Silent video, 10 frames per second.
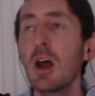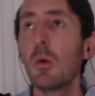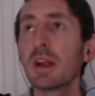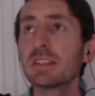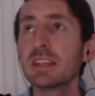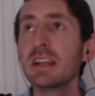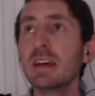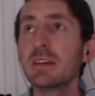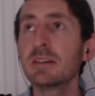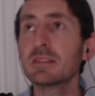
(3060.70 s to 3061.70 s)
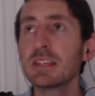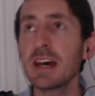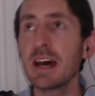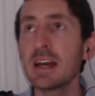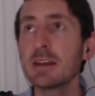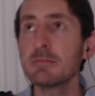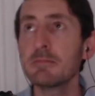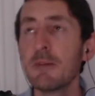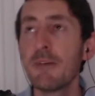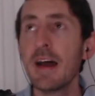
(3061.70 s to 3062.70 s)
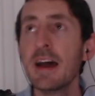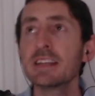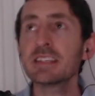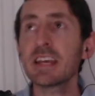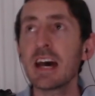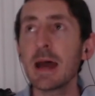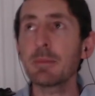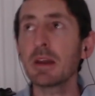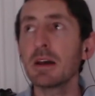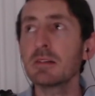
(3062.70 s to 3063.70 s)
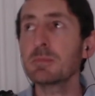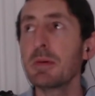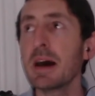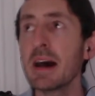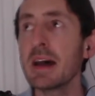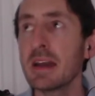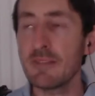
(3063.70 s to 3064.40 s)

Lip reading: Watch a little time as time goes by.